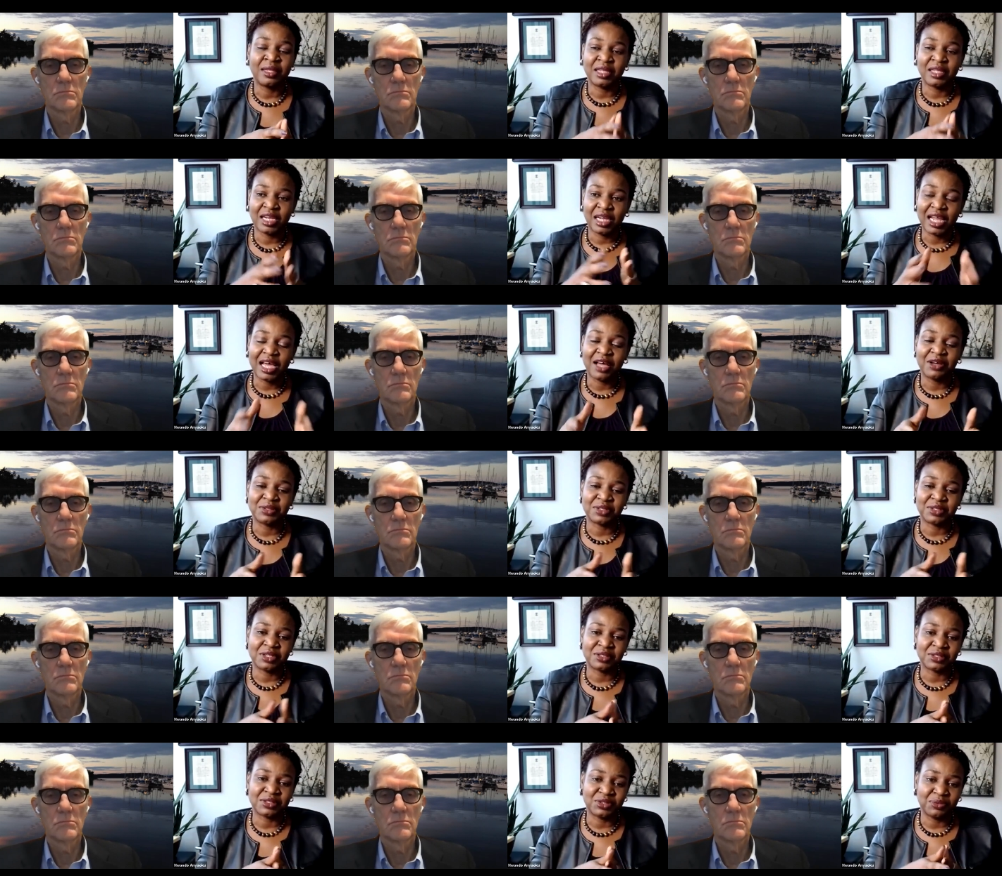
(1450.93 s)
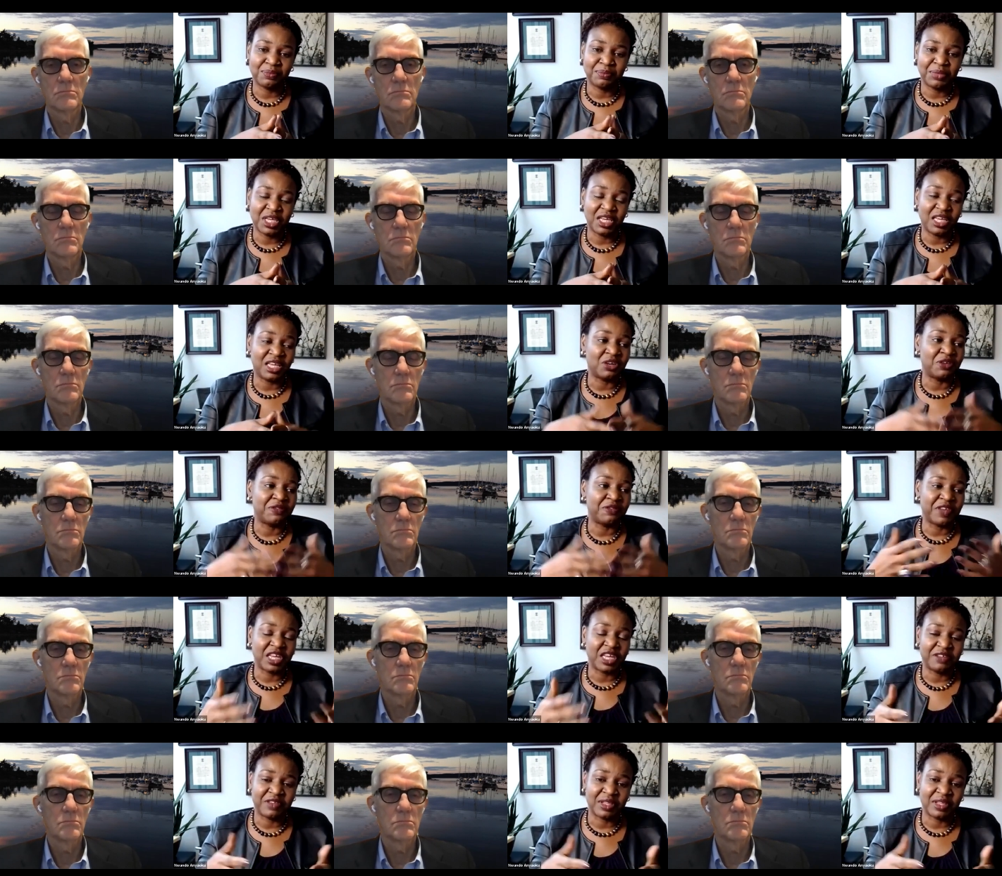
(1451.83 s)
Speaker 1: that allows us to be
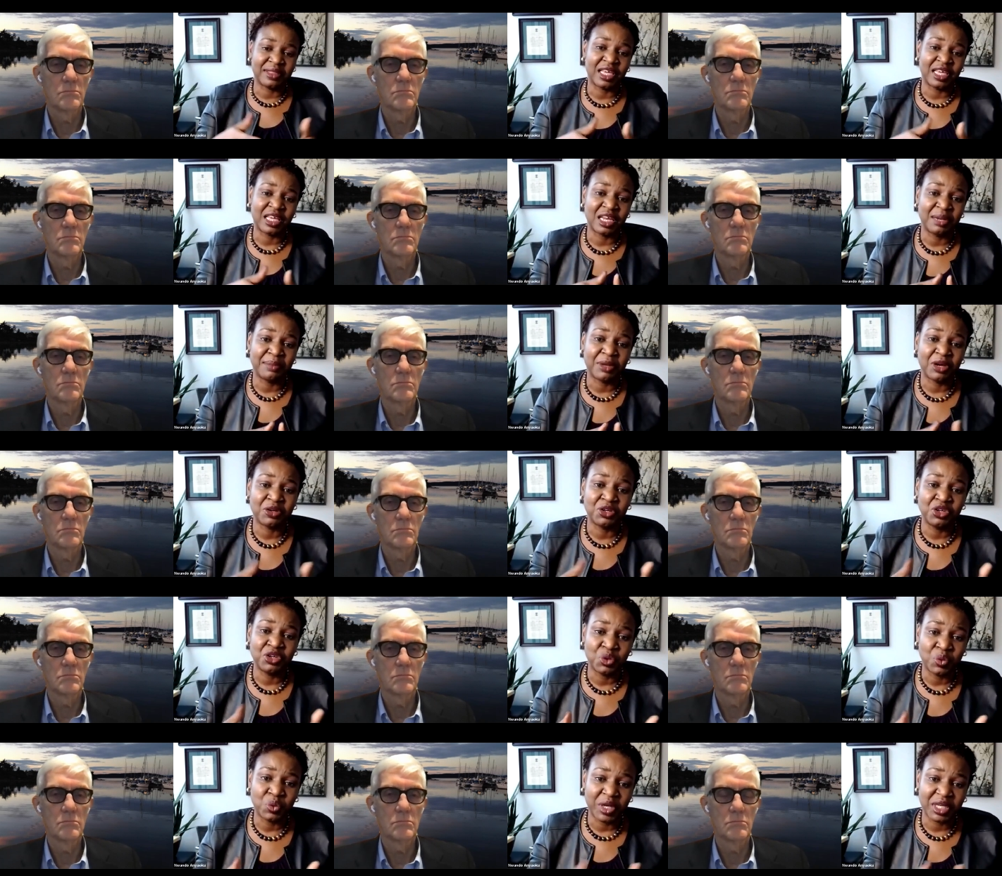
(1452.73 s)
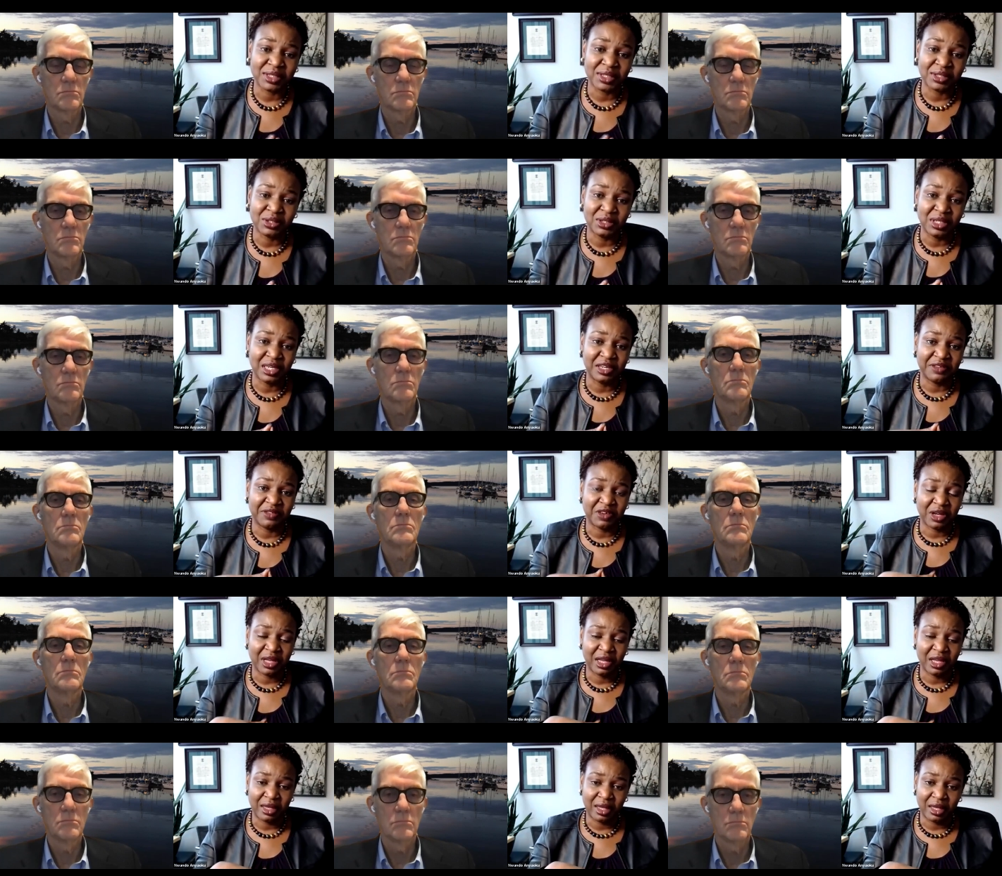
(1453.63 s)
innovative in thinking about new ways to
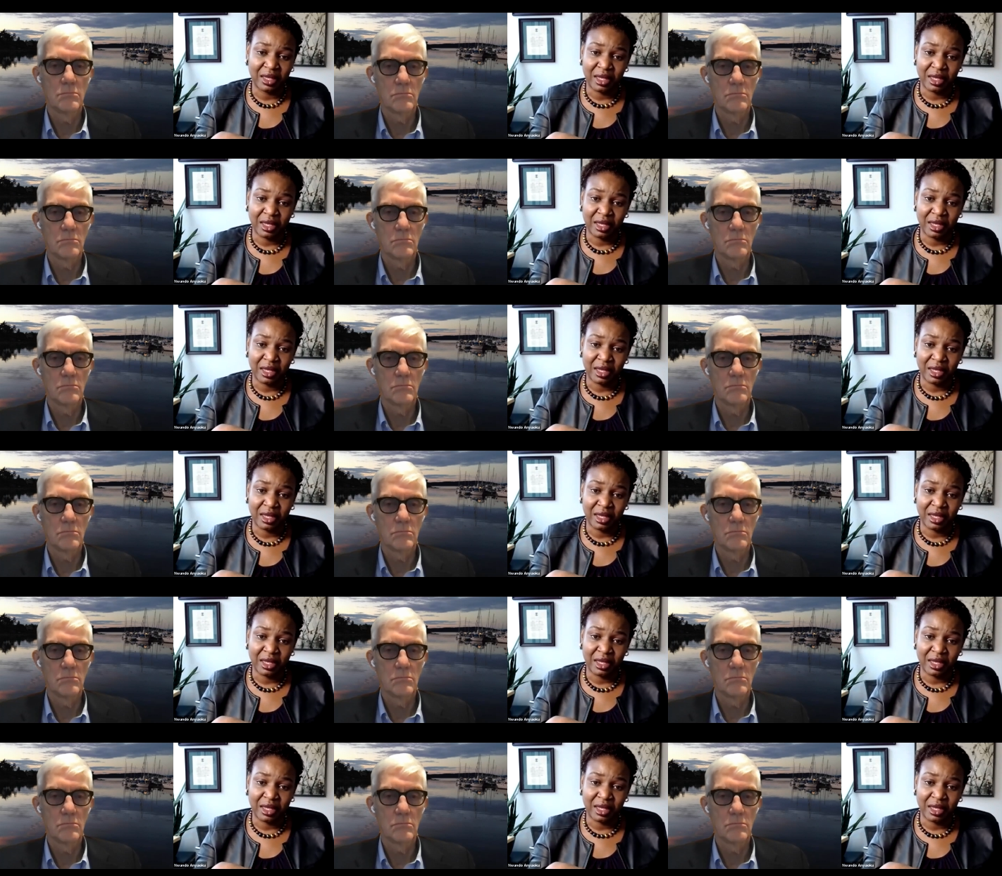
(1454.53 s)
deliver